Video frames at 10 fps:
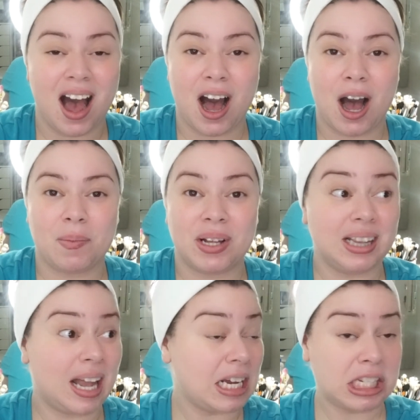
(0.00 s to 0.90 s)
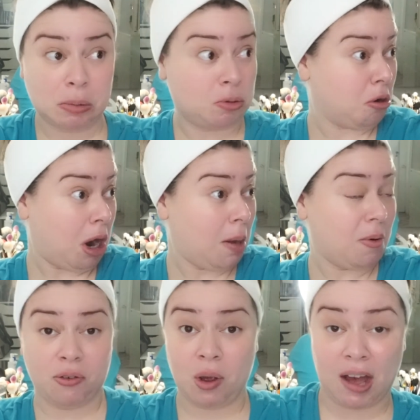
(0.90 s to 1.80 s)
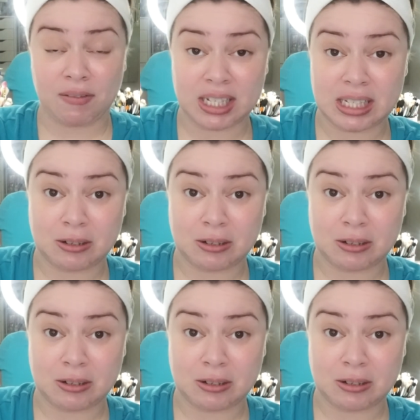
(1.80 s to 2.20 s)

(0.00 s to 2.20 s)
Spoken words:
Like, subscribe if you have not